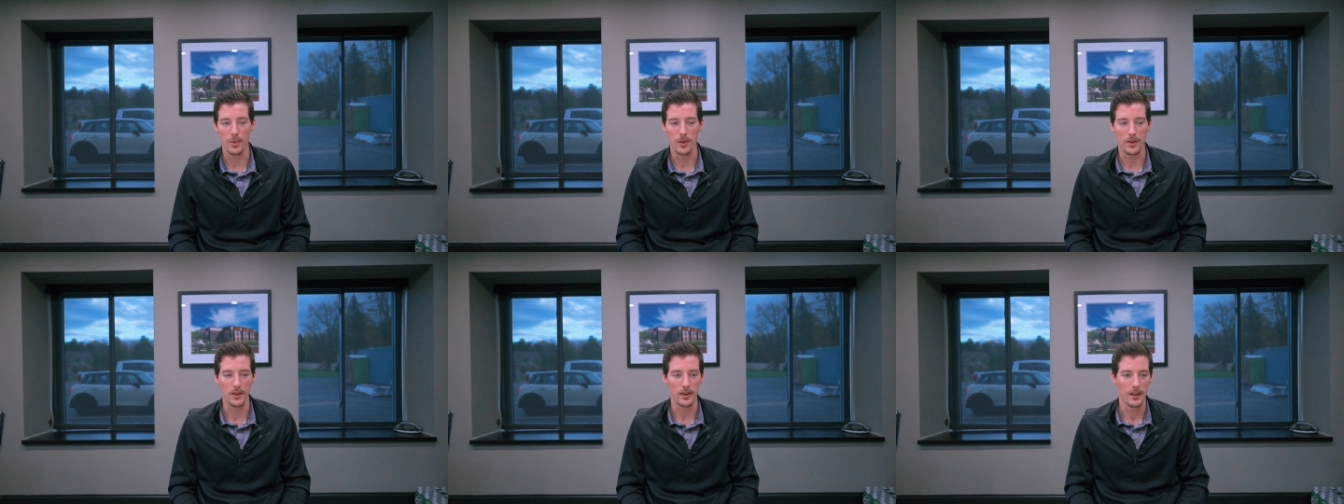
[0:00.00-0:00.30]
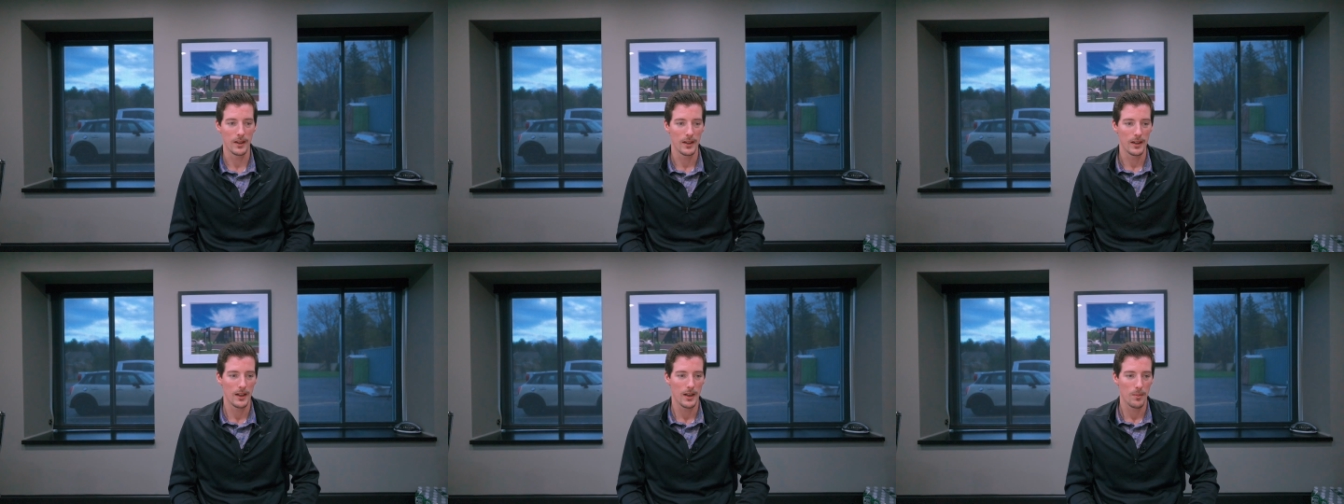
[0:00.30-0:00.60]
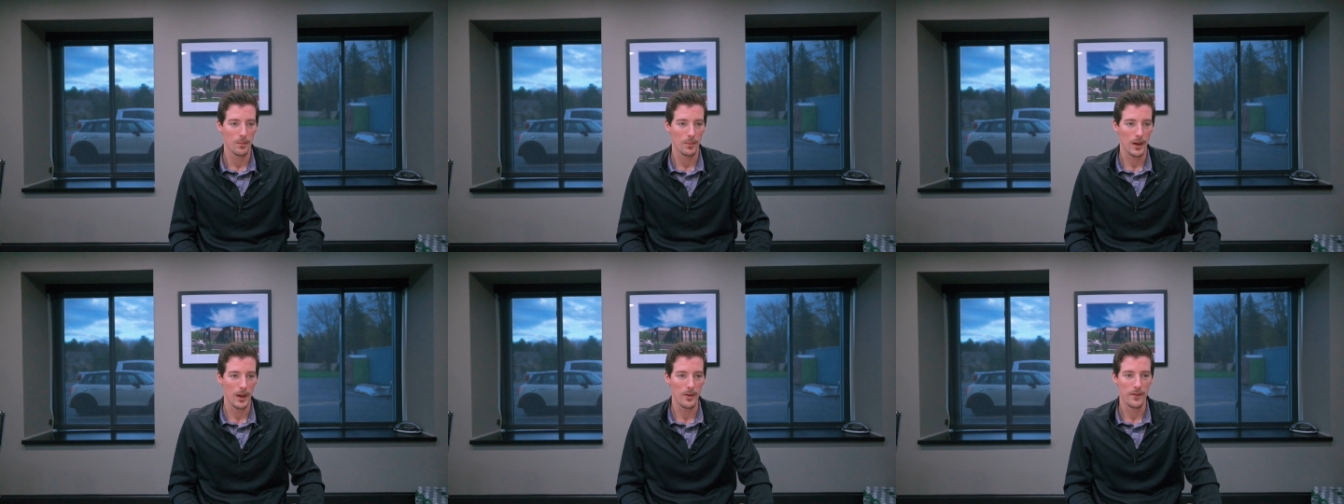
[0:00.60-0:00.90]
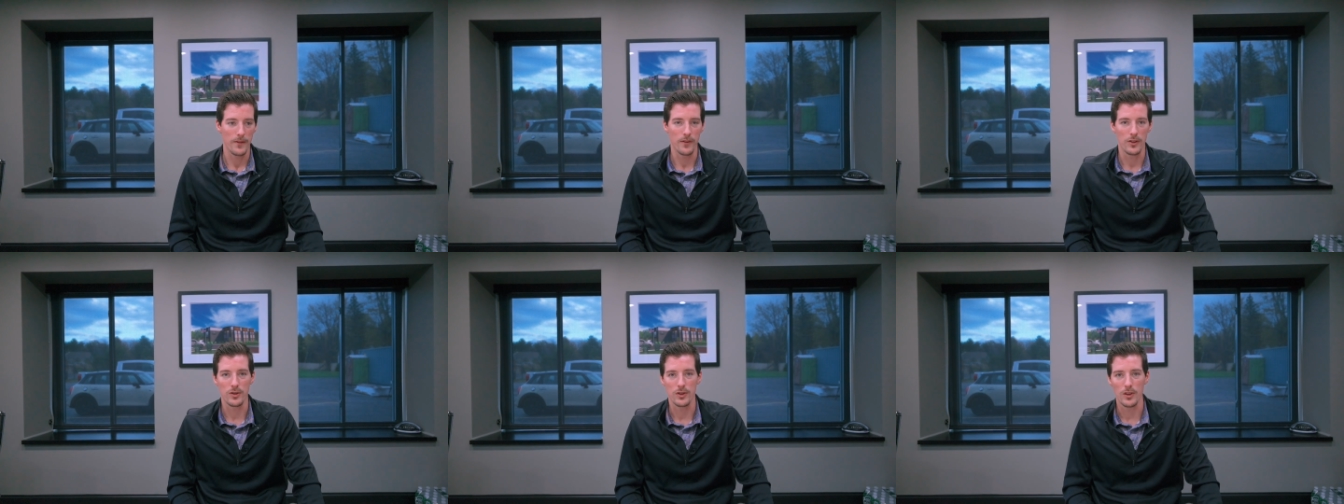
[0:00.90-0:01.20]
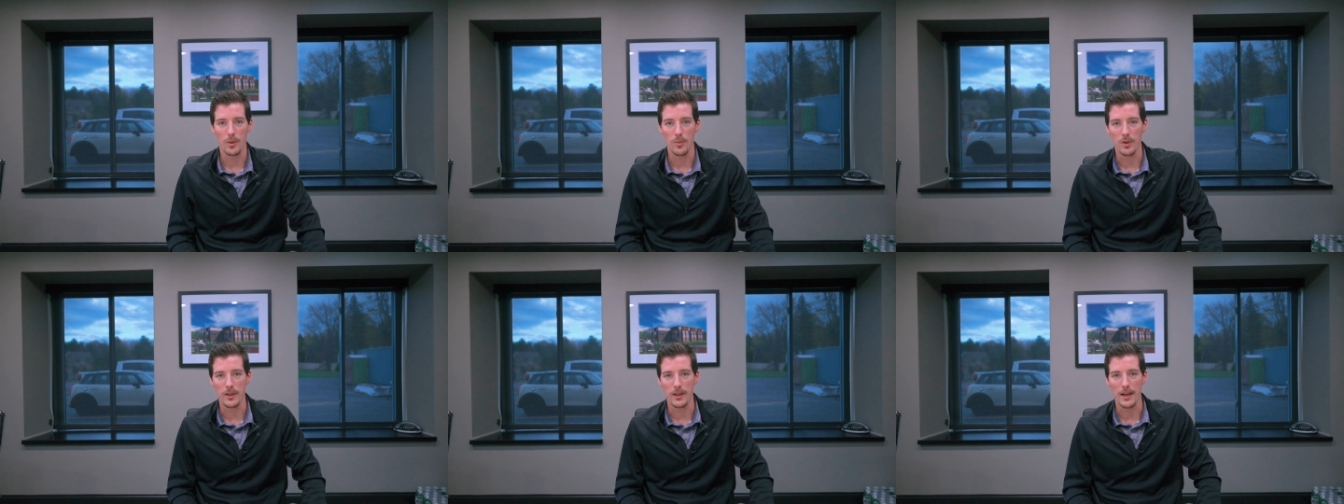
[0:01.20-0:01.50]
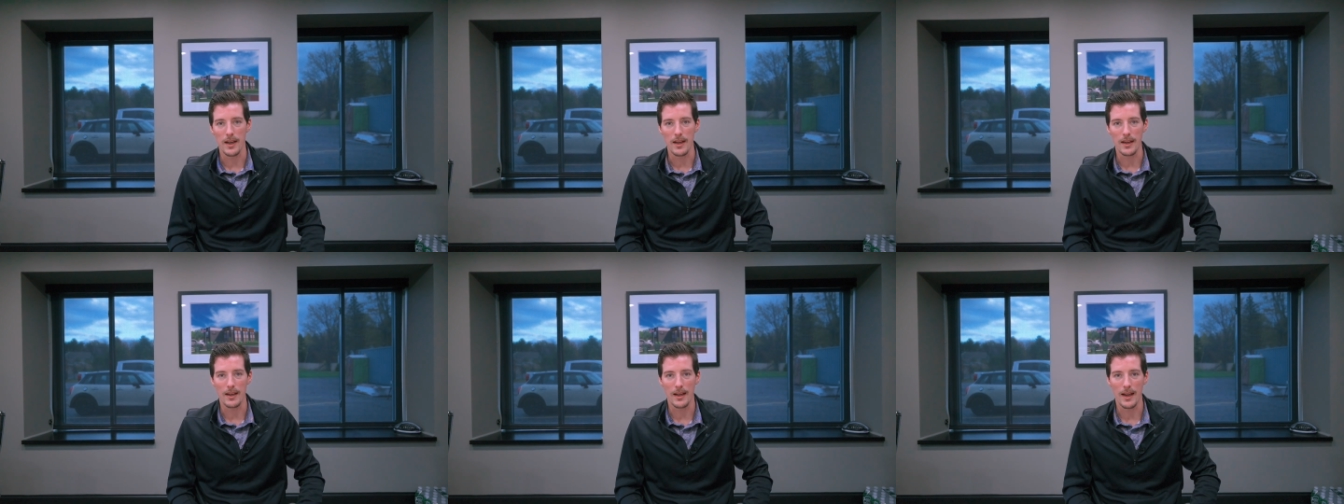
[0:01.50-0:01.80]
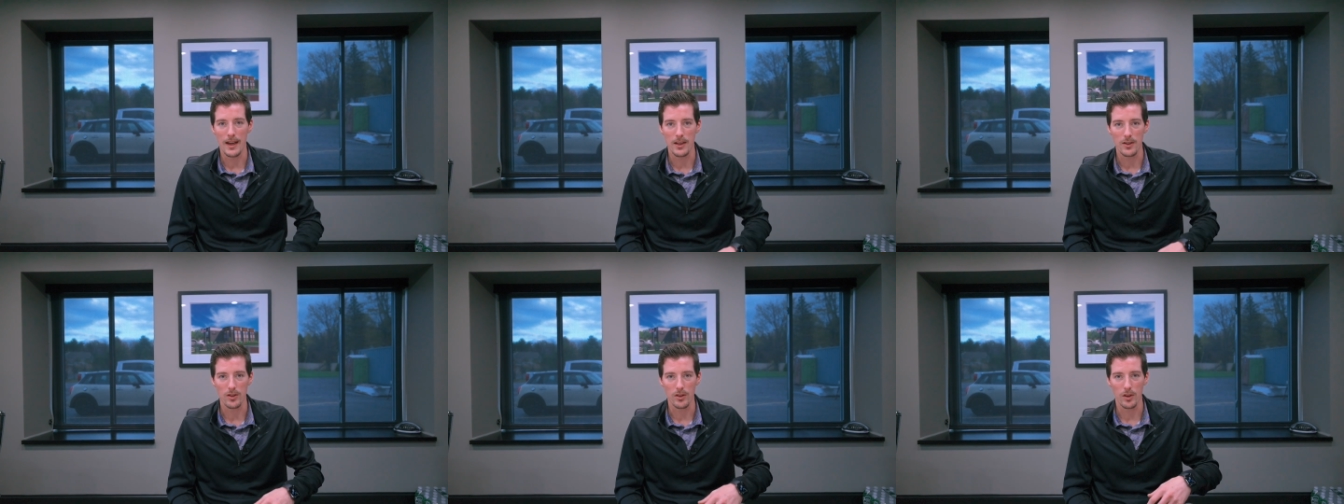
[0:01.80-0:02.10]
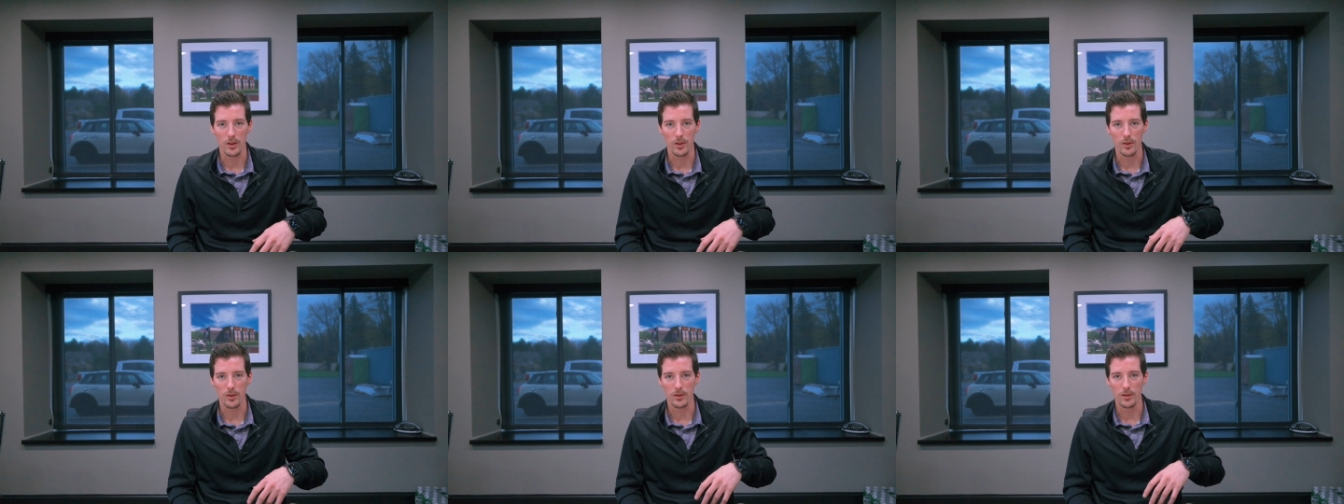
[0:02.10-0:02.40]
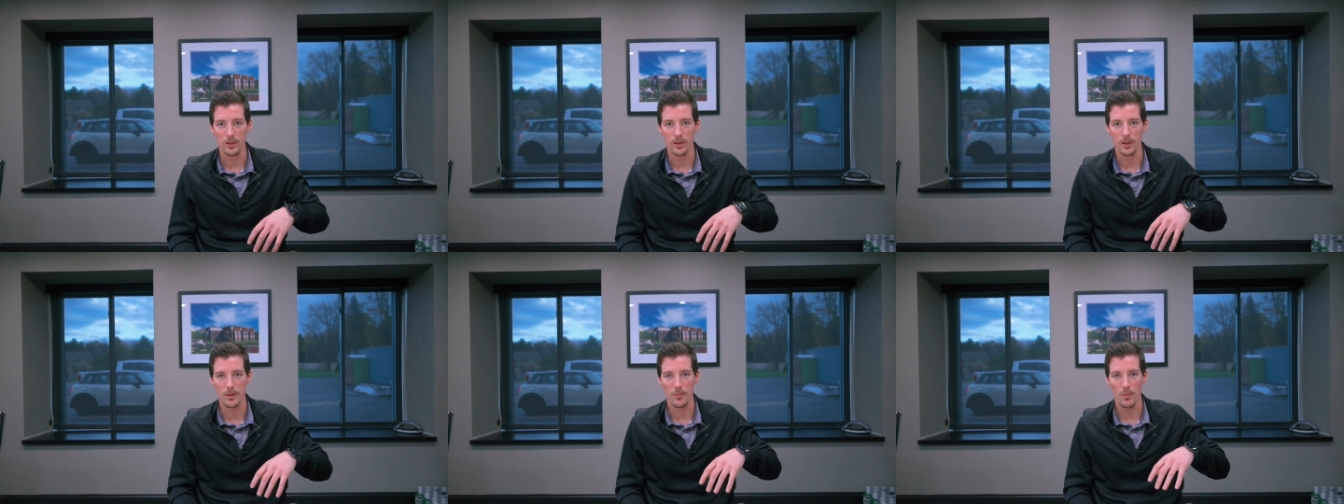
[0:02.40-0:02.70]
But probably for someone that has a little